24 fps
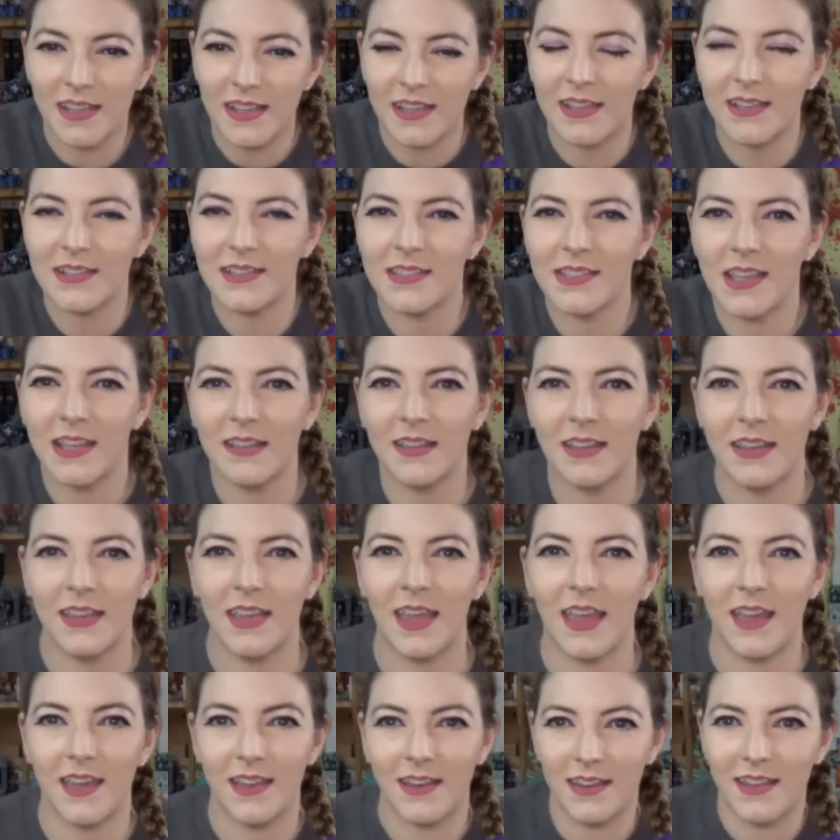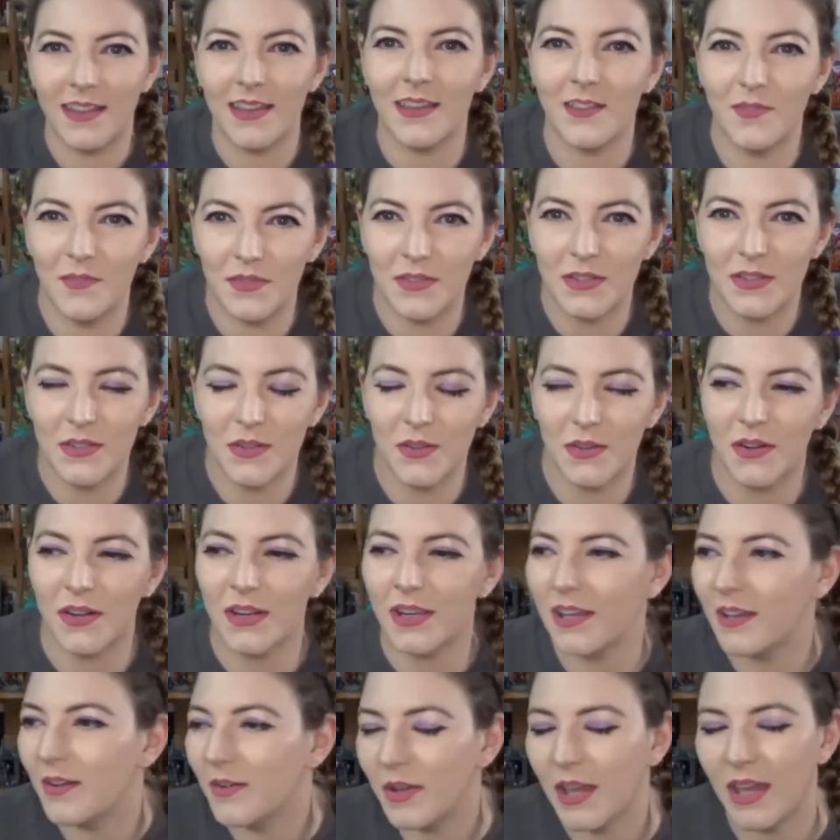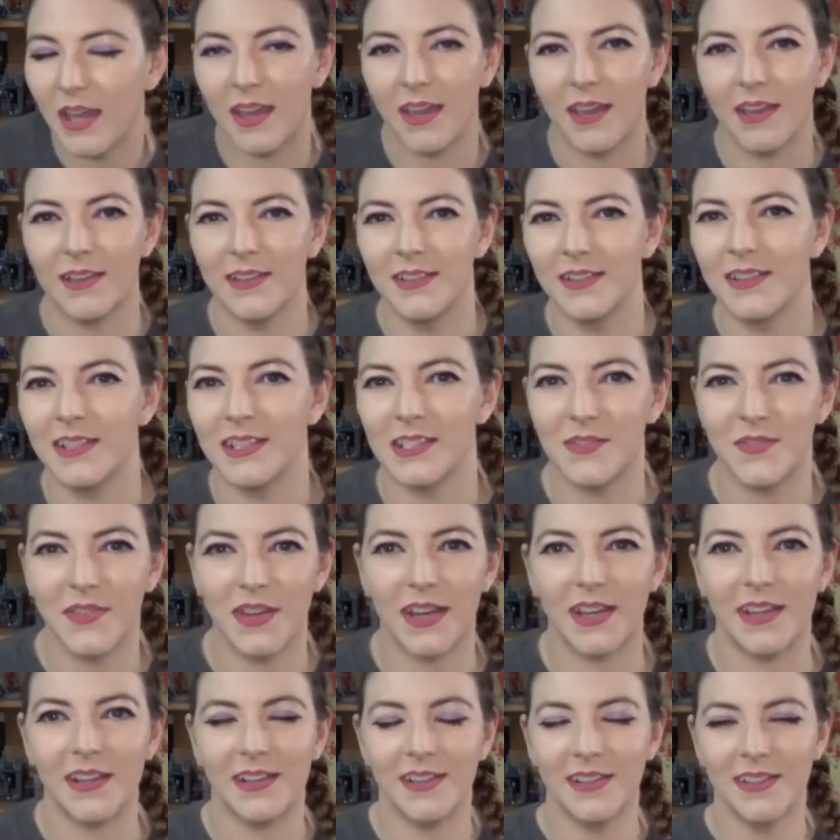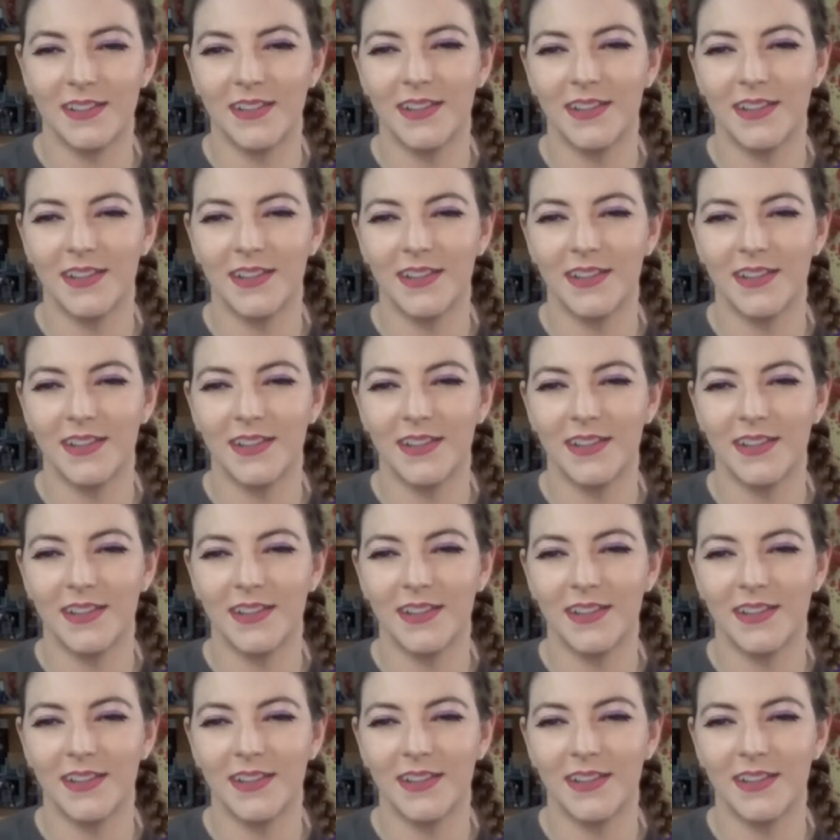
it selling and inventory, okay, that's fine.